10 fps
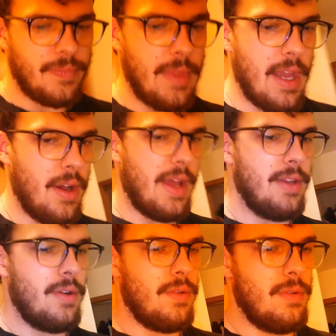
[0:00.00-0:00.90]
Now, I
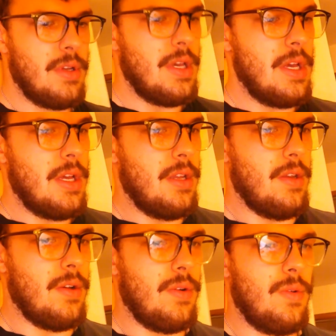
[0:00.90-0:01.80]
don't
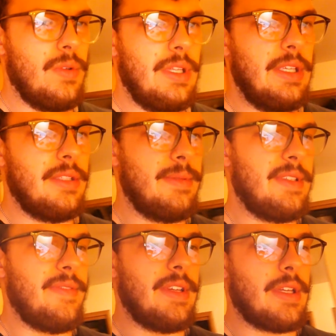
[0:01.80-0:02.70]
know the
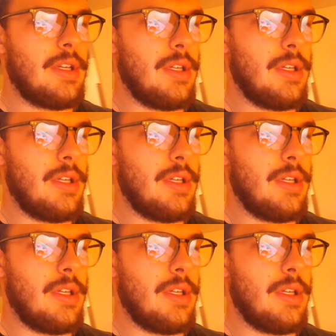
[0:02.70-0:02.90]
specific